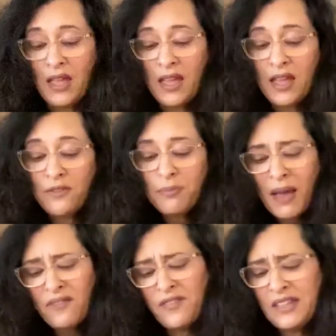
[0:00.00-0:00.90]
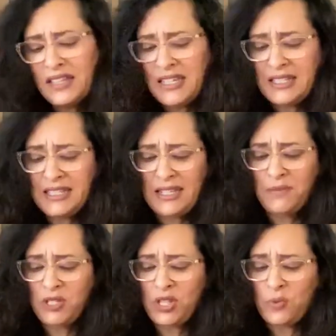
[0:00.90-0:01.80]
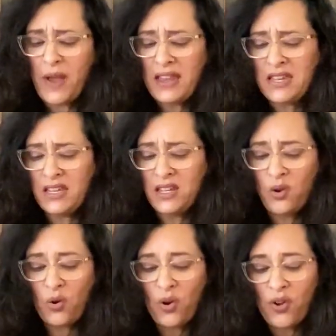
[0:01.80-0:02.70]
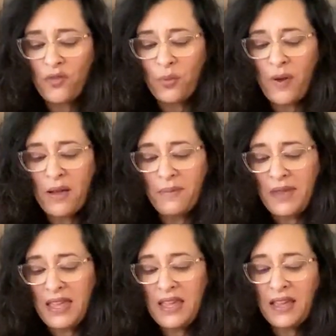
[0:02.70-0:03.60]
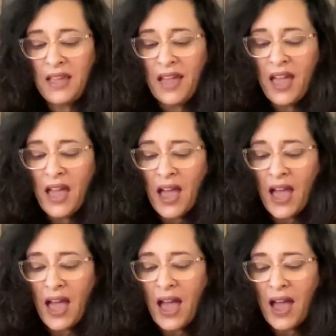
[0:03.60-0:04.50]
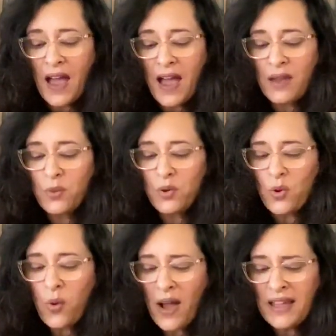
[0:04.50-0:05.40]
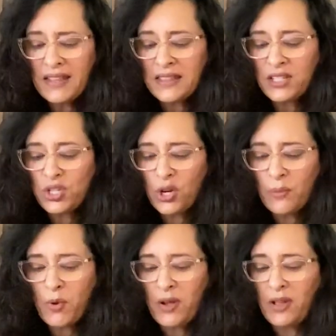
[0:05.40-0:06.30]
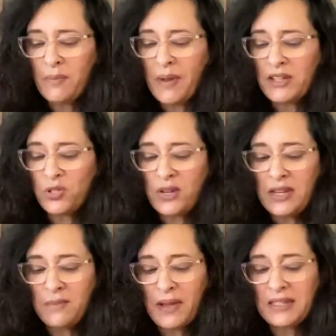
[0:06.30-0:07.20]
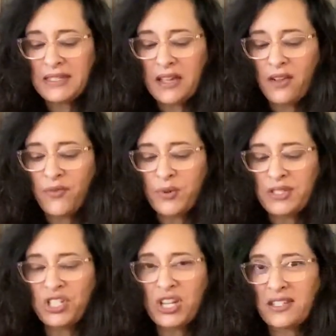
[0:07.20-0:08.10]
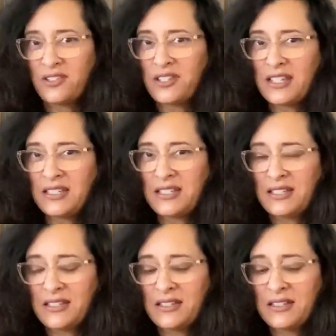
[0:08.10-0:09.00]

If my feelings seem to threaten or overwhelm me, I will quiet the turmoil by treating myself with gentleness.